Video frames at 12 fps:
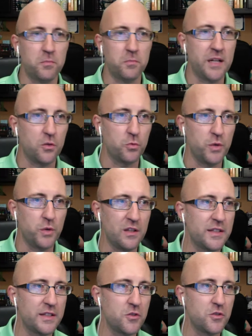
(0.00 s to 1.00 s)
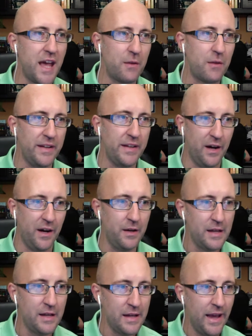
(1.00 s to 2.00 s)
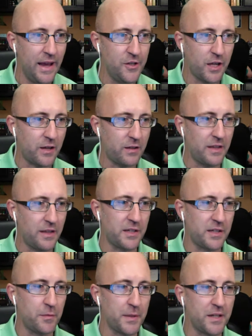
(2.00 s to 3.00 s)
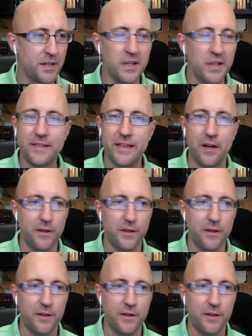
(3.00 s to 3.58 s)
because we can look at the chat right now, and you can click on everybody's link there.